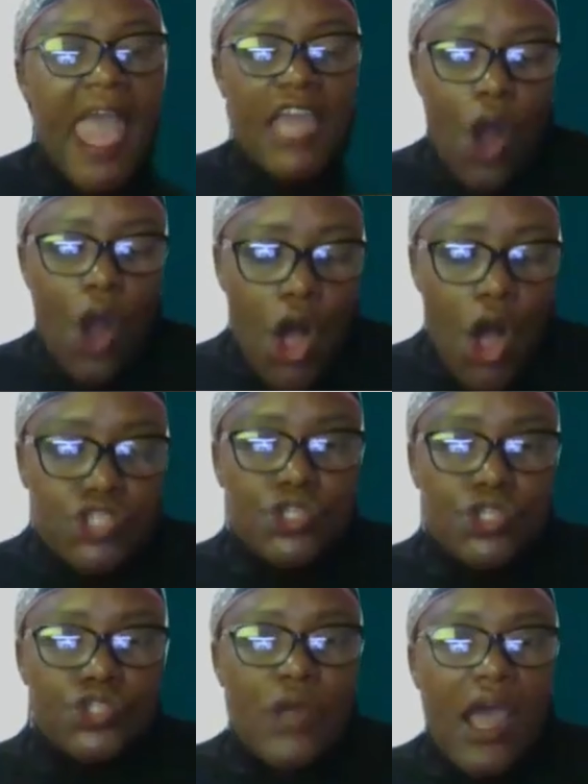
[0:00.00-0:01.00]
and
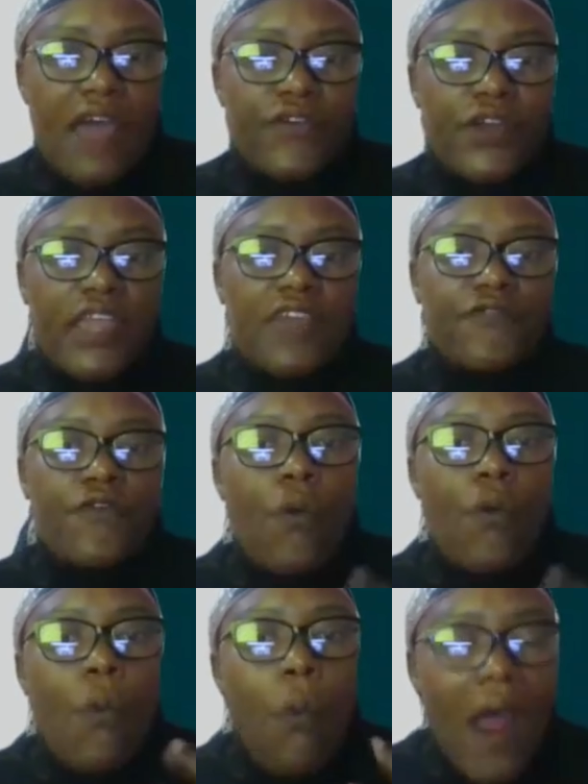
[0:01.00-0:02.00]
also to advocate
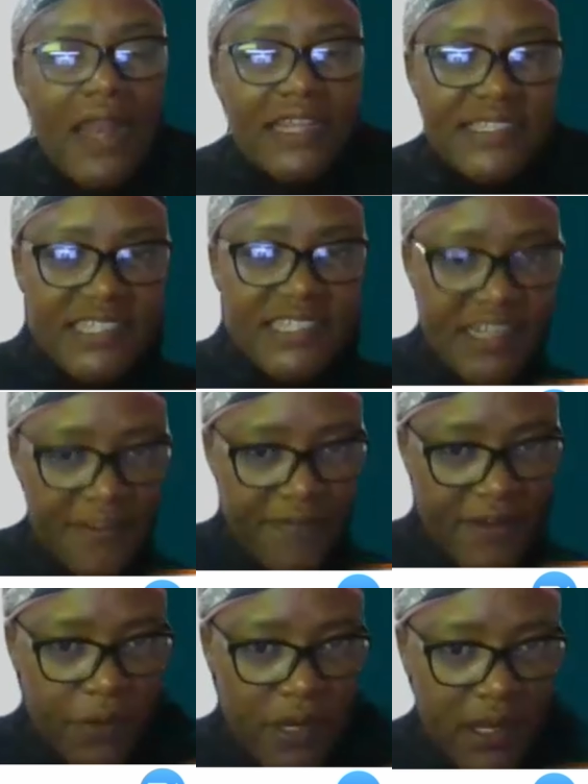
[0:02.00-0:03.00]
for quality
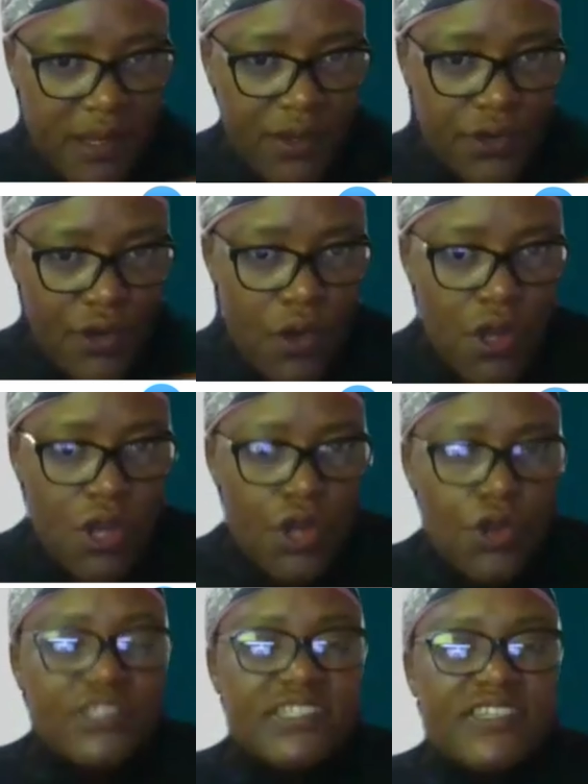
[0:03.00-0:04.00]
delivery, you know,
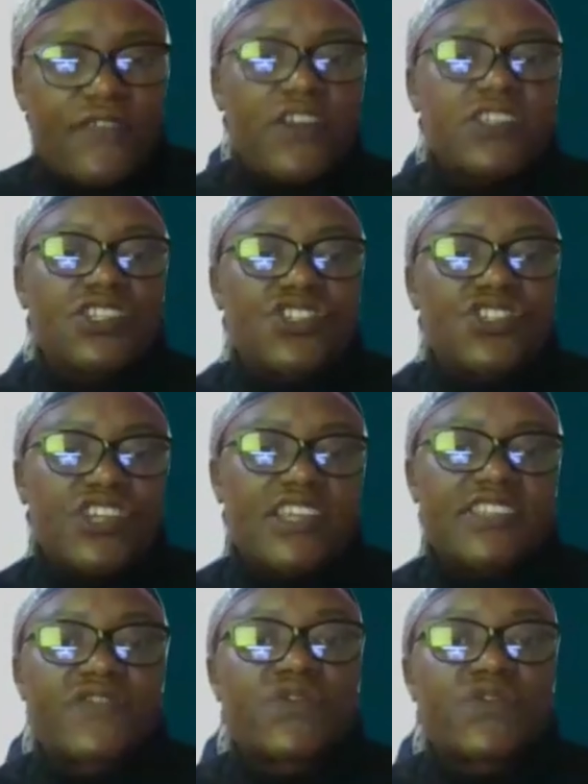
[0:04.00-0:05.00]
because different
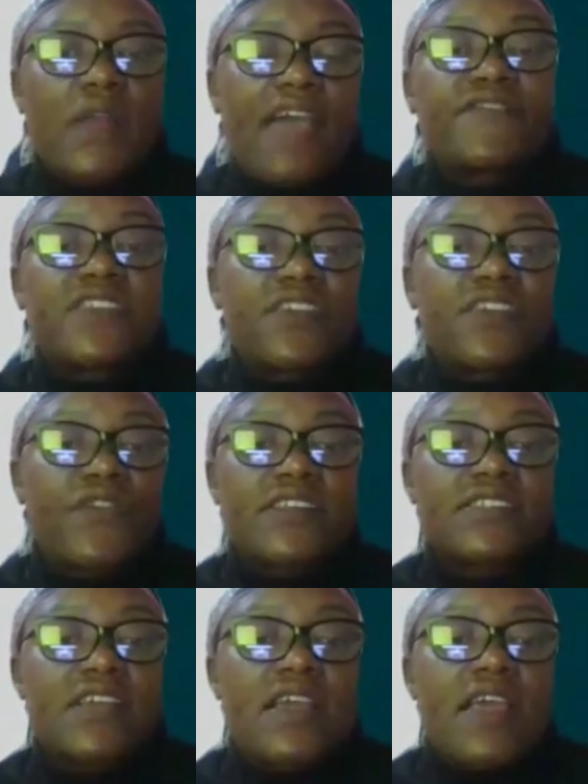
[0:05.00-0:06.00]
initiatives will have
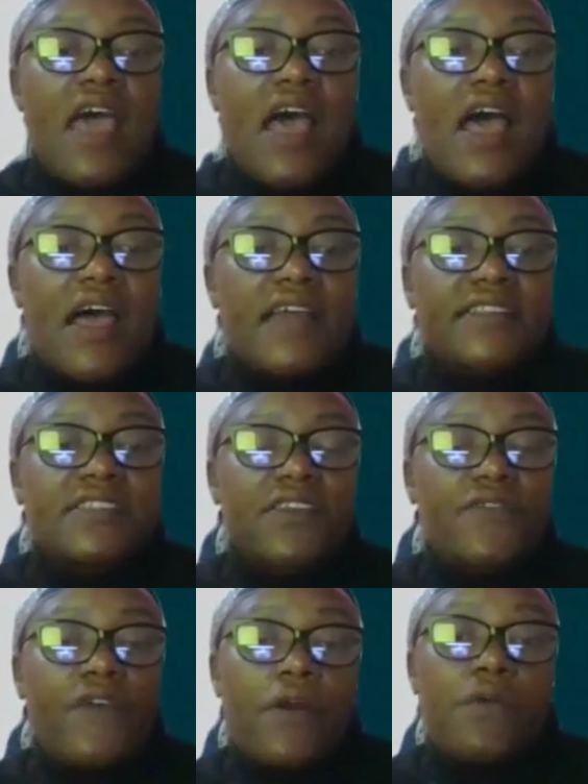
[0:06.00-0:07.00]
different
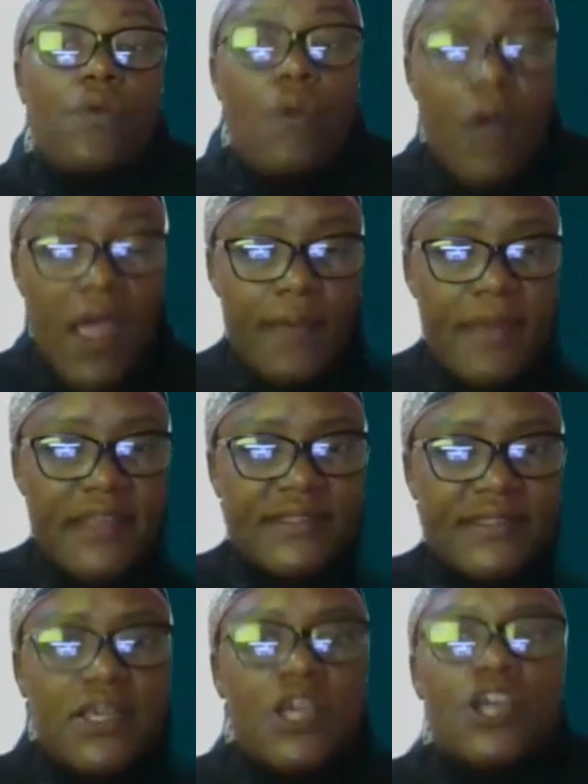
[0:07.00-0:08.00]
delivery
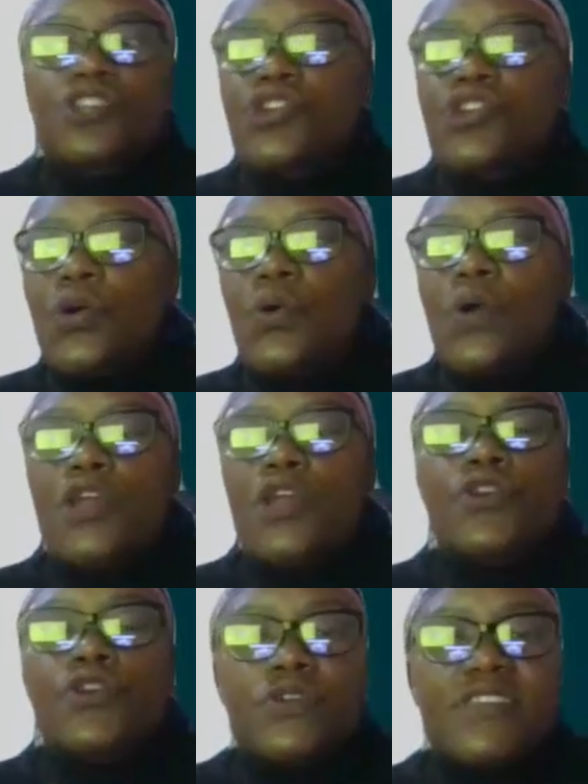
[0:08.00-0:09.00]
requirements. So
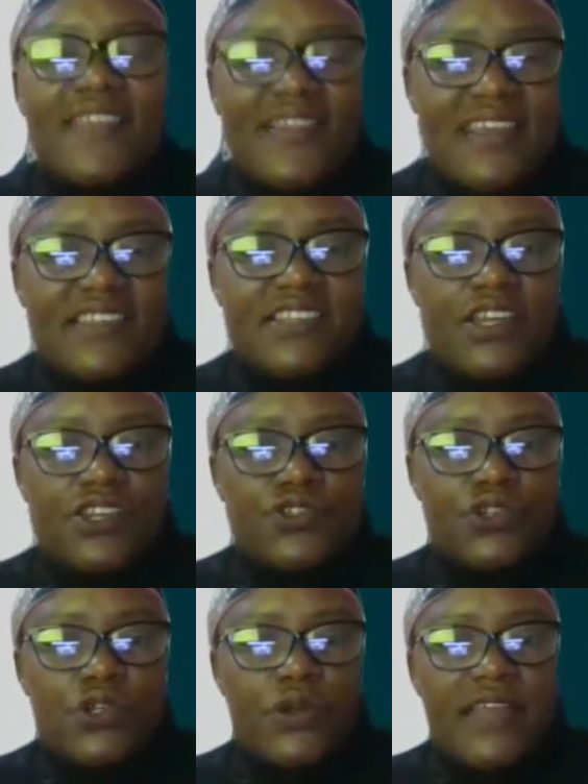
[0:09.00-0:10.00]
those are the things I need
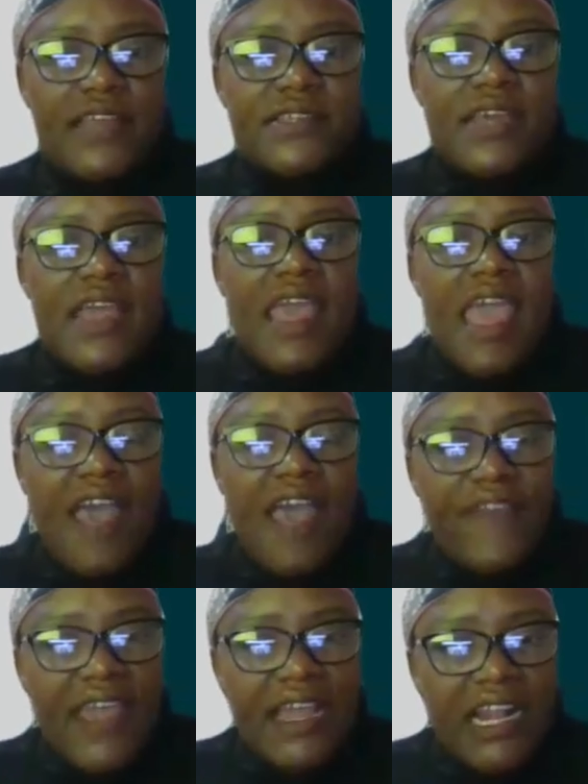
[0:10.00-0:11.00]
to look at.
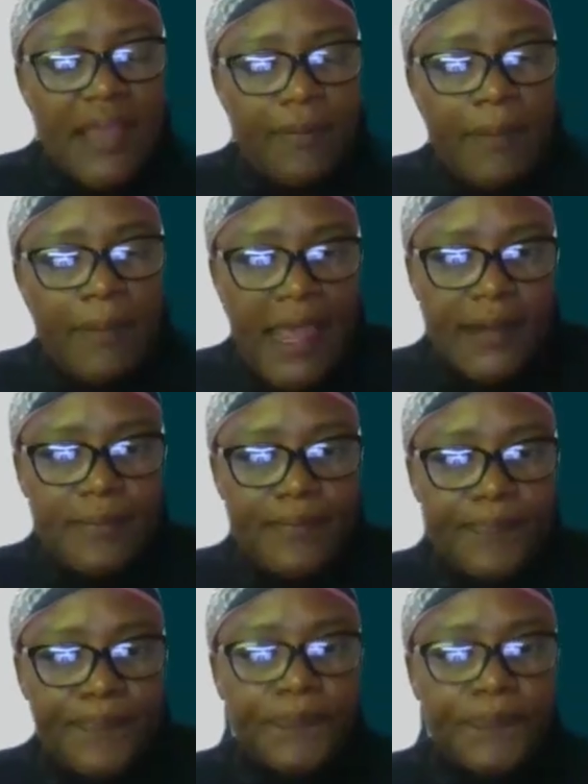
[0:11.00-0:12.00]
Have a clear plan.